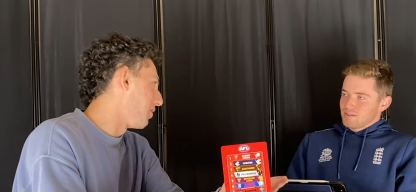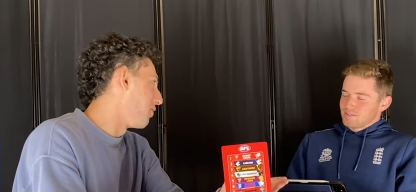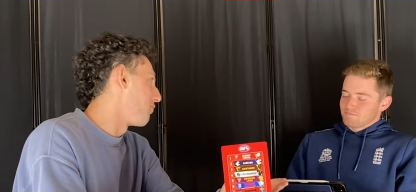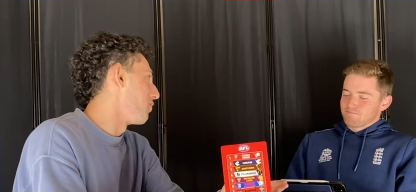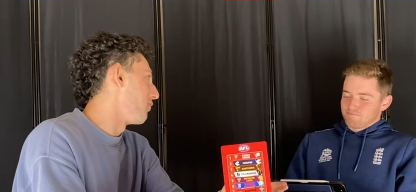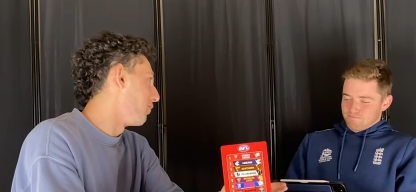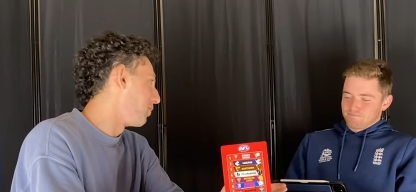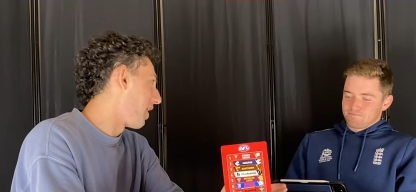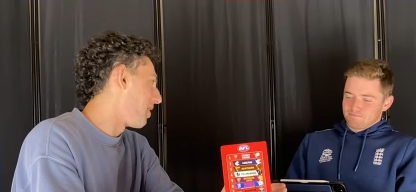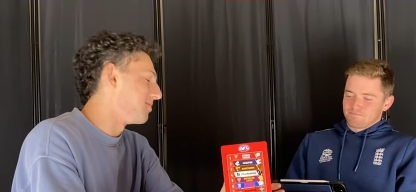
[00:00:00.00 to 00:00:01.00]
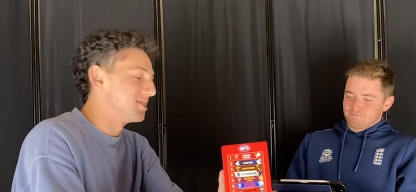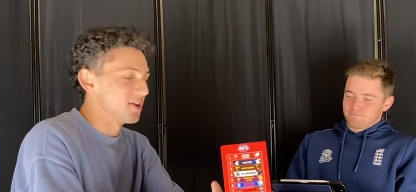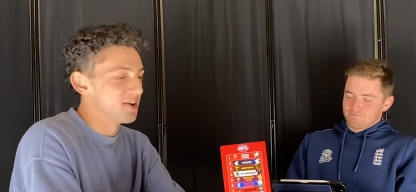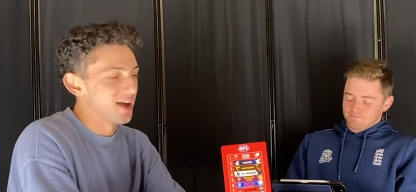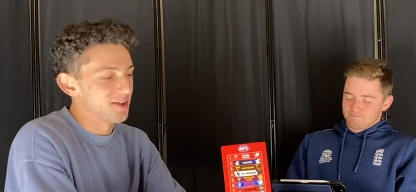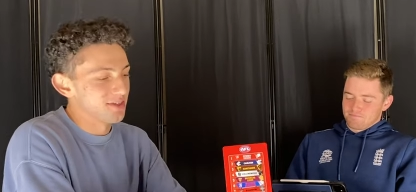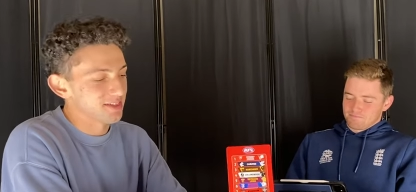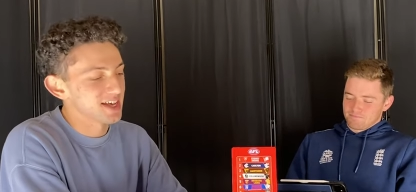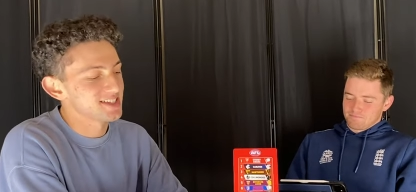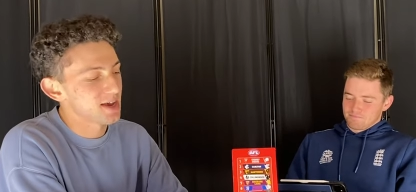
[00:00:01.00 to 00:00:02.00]
Speaker 1: let alone for a full game. So I don't
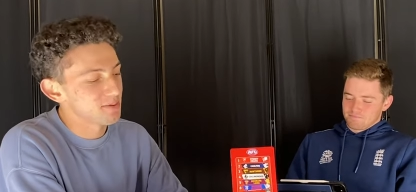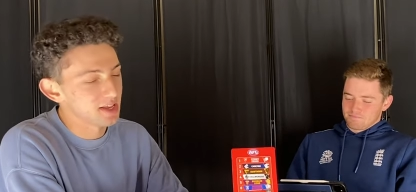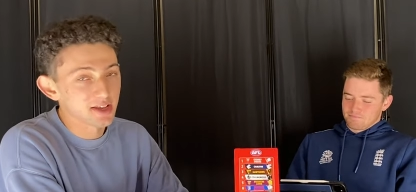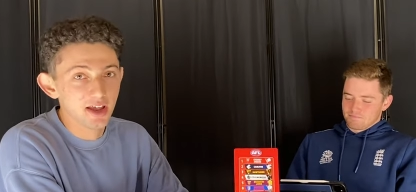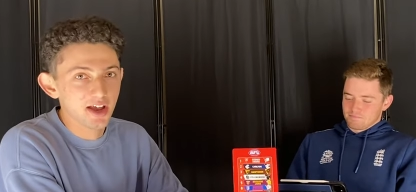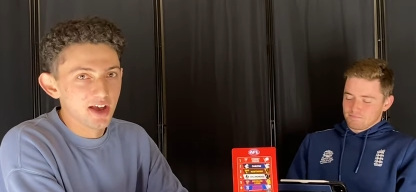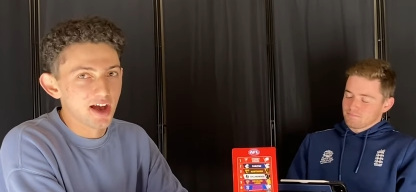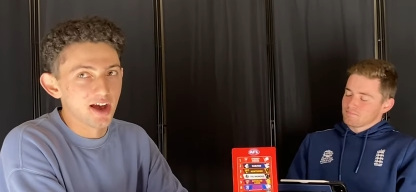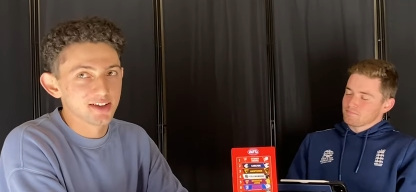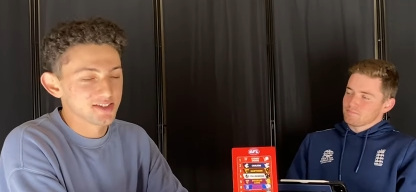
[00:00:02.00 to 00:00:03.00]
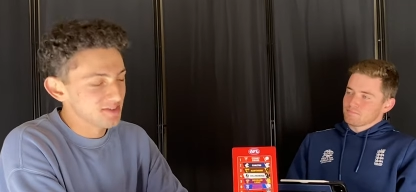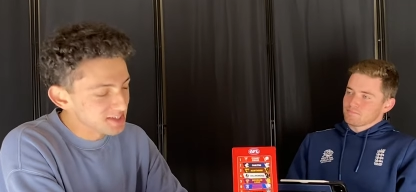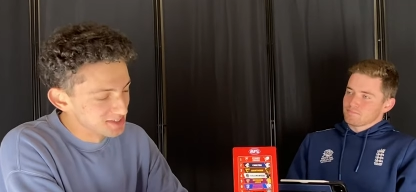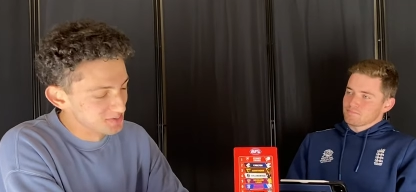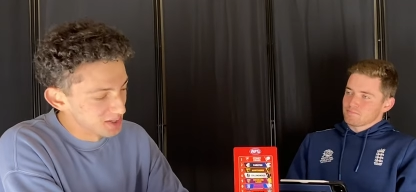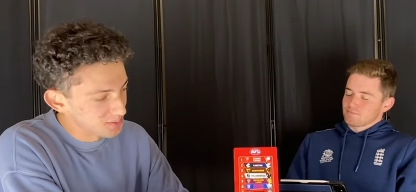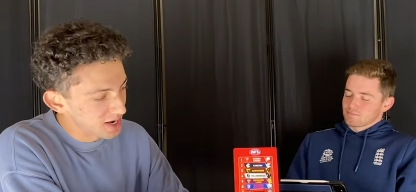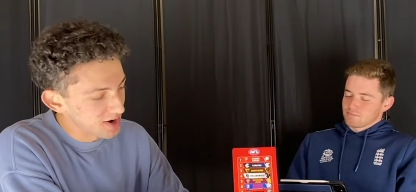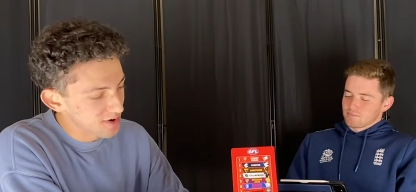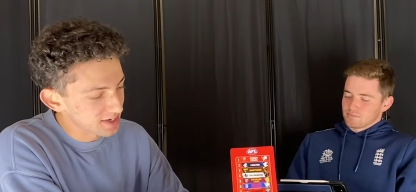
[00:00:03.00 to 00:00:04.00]
think that's happening. Uh, so this is where the
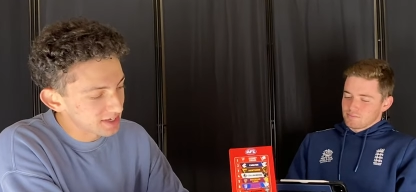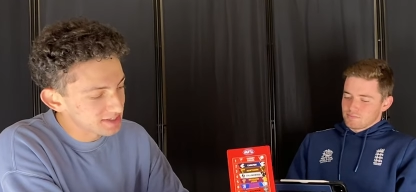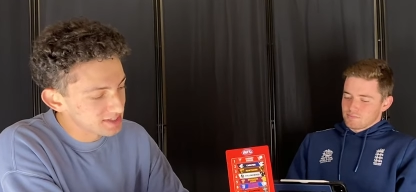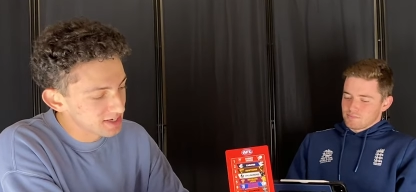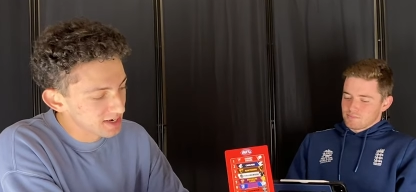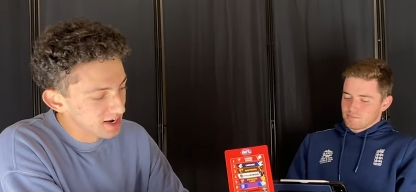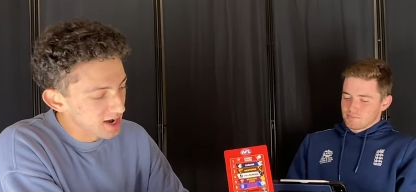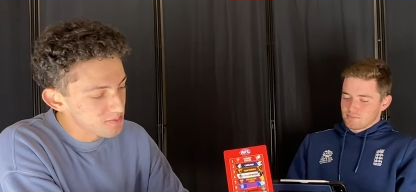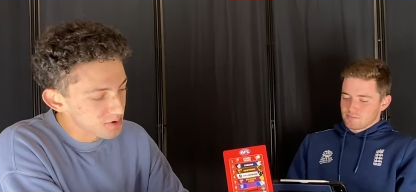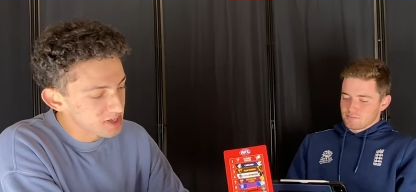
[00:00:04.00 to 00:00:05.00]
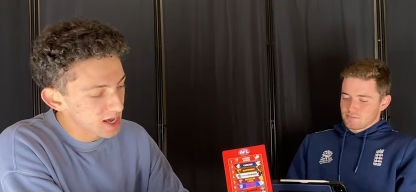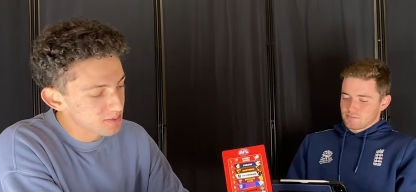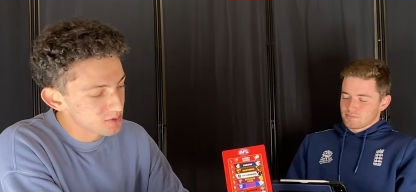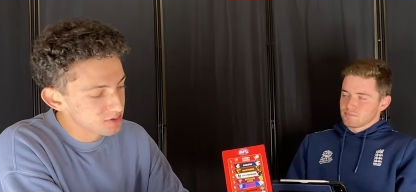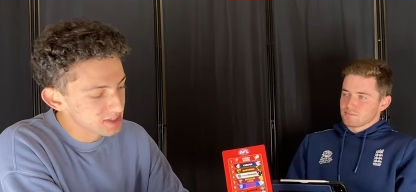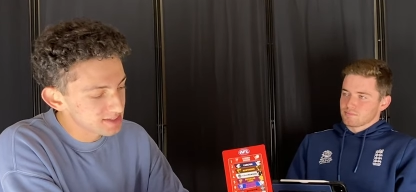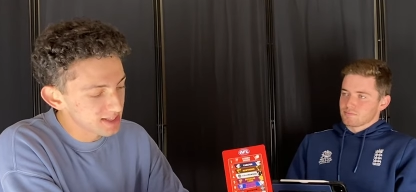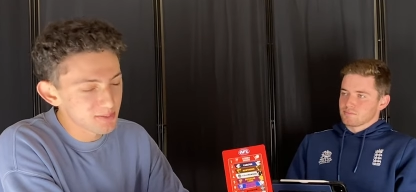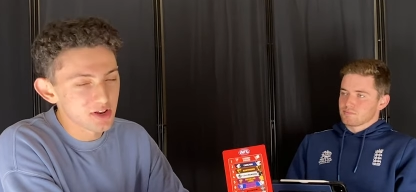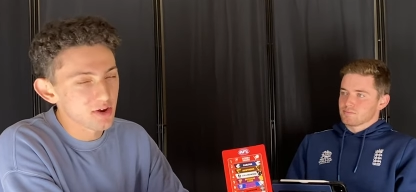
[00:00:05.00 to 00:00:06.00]
power rankings sit. I'm pretty happy with
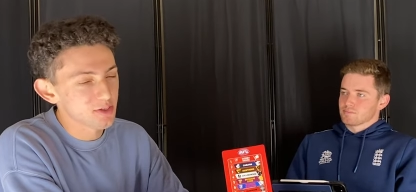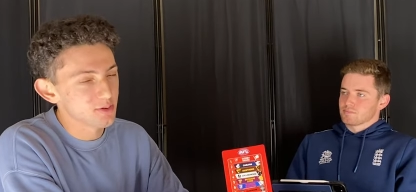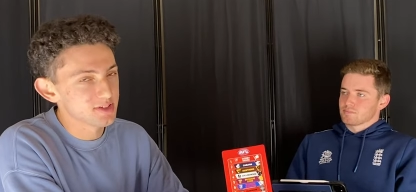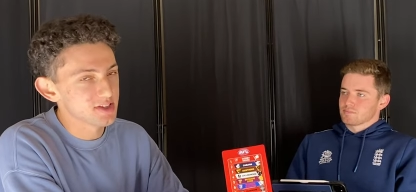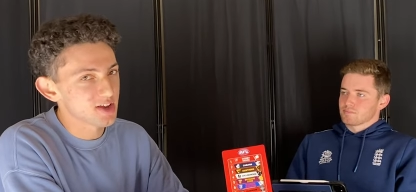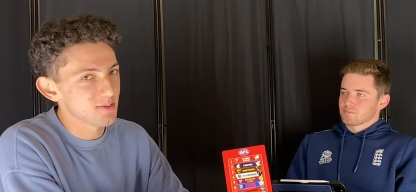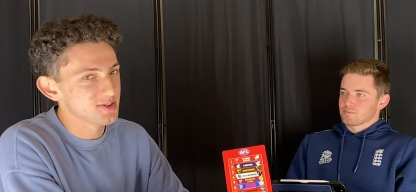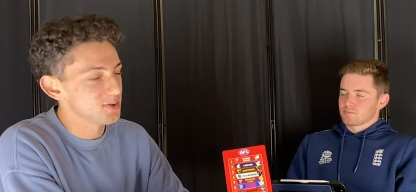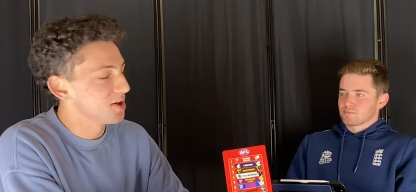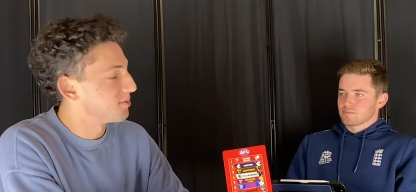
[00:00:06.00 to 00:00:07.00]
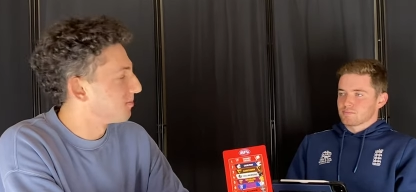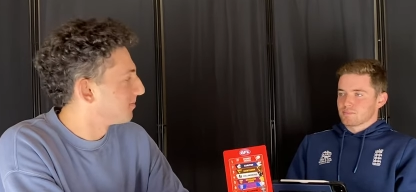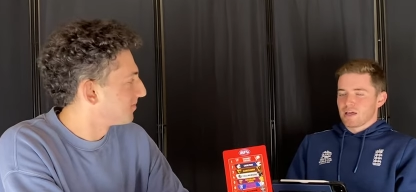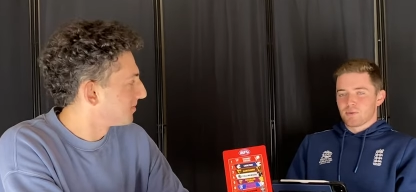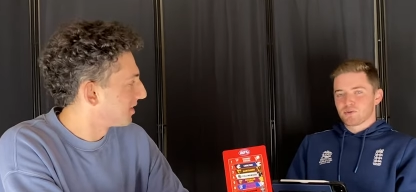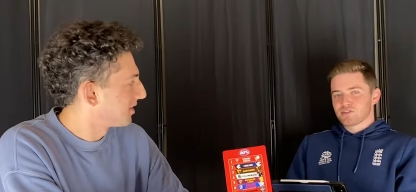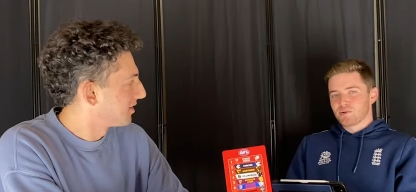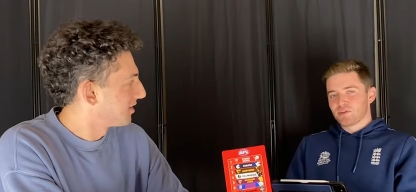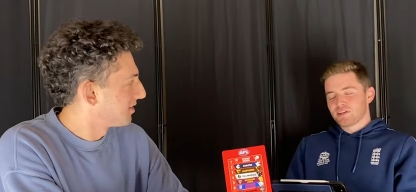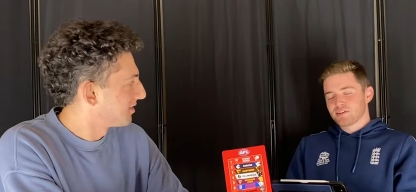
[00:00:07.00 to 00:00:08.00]
this. Let me know your thoughts in the comments below. And we'll
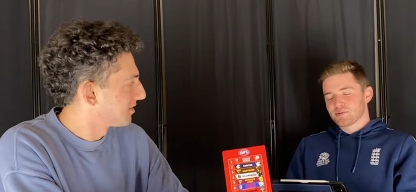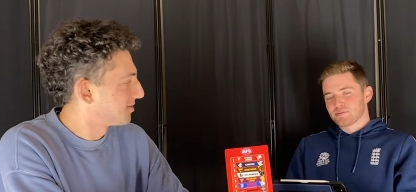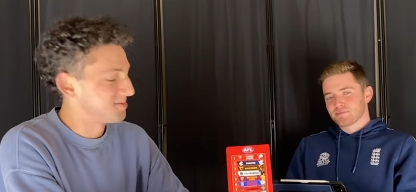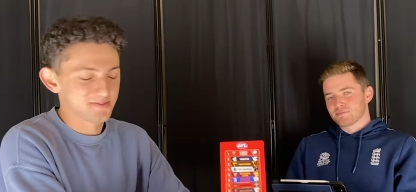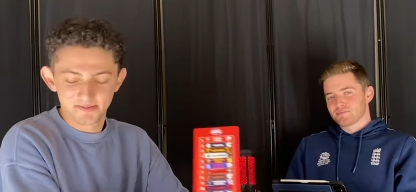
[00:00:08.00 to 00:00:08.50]
see you on the next one.